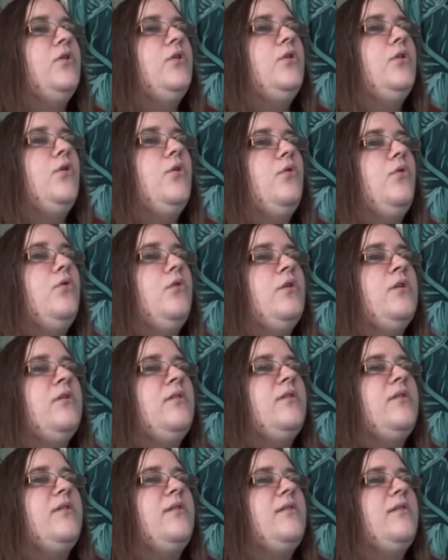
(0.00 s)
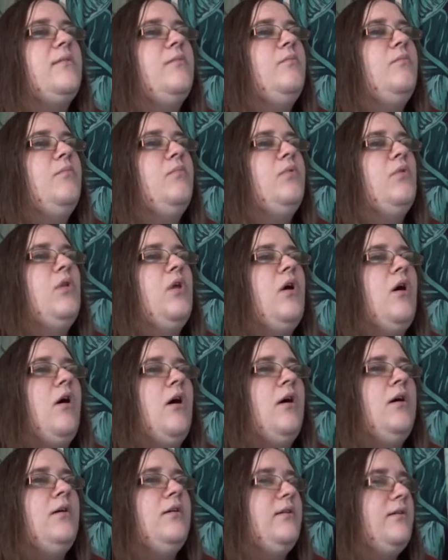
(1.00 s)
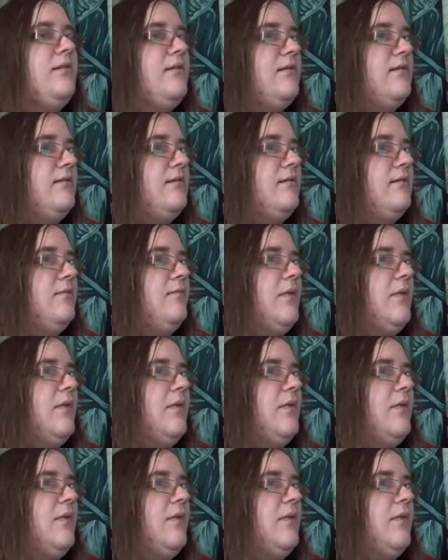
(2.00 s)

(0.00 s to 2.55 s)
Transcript: quartz blocks.